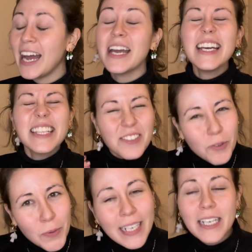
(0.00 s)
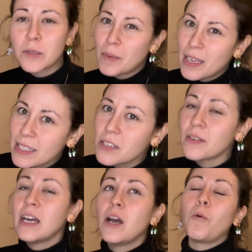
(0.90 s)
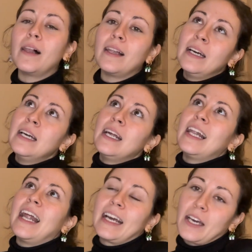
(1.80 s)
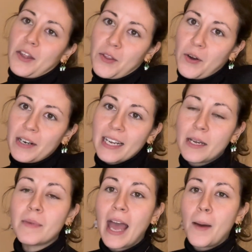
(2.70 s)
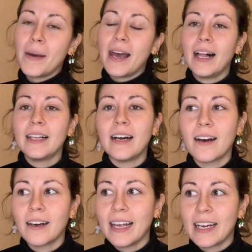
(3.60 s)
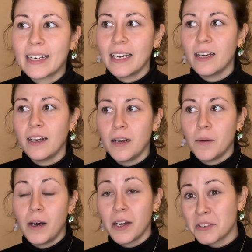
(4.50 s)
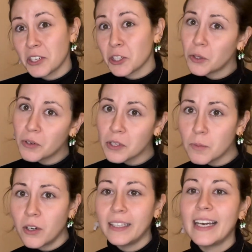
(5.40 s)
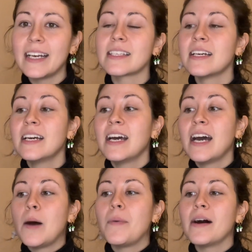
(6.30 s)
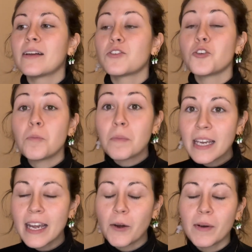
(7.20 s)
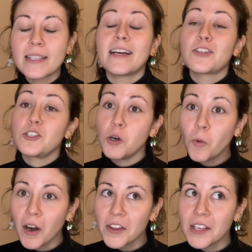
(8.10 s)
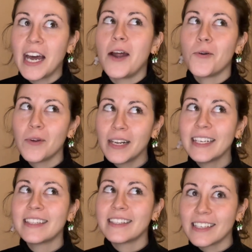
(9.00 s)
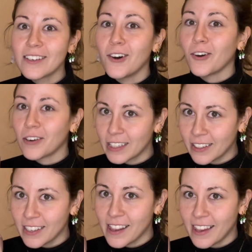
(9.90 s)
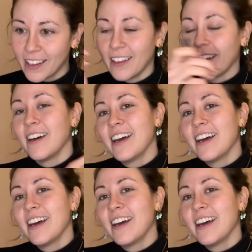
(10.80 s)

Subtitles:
It's really expensive. Well, like 30 ml are like 100 euros, more or less. But to me, it was like so worth it. I really did order the